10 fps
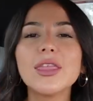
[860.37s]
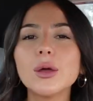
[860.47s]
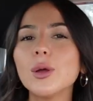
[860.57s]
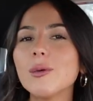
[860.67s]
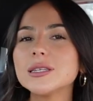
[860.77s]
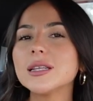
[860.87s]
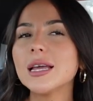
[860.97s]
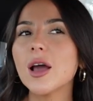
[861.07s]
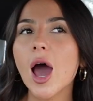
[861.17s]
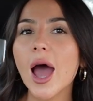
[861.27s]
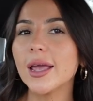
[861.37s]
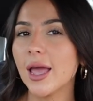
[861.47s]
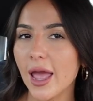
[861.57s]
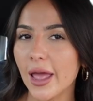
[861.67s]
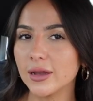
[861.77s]
And then we went to like
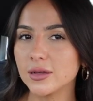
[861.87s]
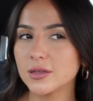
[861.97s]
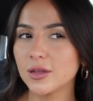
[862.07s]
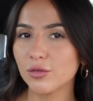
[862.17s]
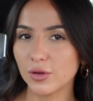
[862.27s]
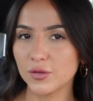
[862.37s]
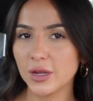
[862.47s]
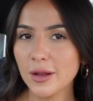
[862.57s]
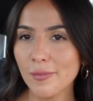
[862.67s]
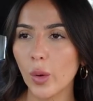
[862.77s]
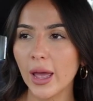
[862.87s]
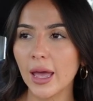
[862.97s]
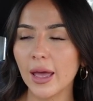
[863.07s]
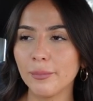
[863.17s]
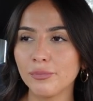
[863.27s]
higher end thrifting
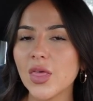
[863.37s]
where